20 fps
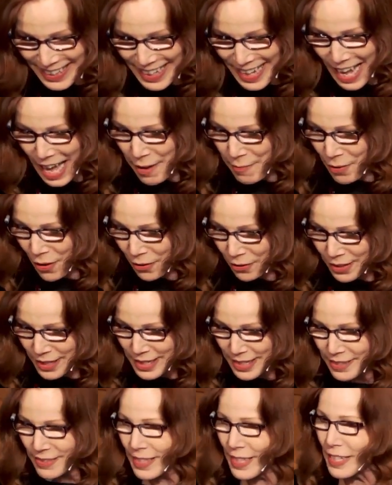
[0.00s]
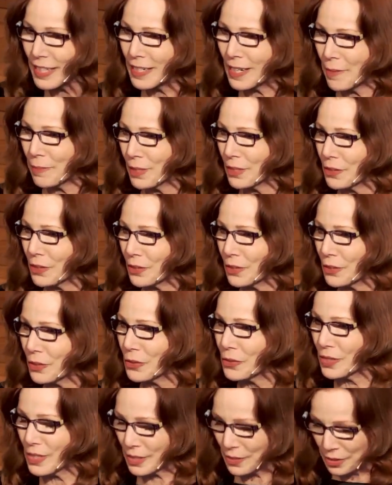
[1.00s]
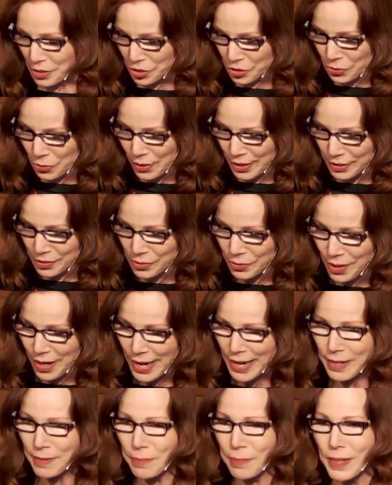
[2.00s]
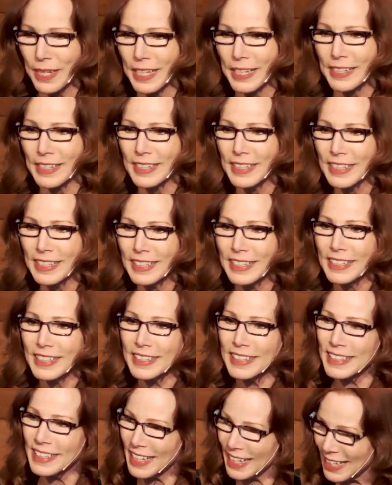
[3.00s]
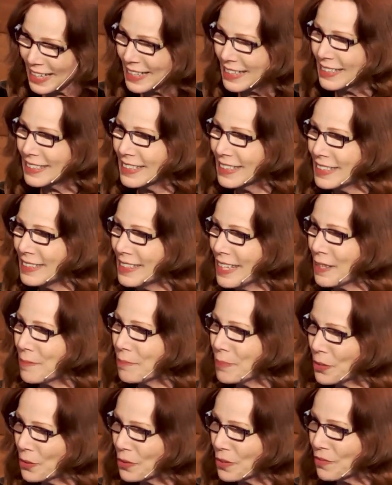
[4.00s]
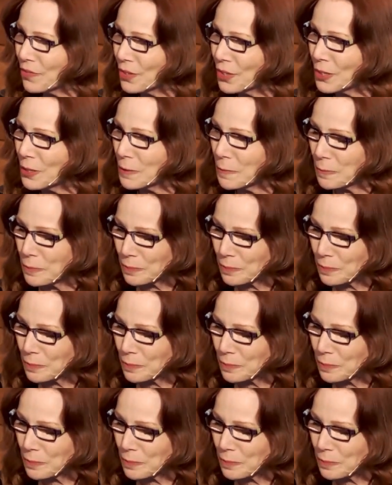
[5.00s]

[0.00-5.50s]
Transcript: I'm already thinking I'm a little loose in the joints, right? But yeah, isn't that beautiful?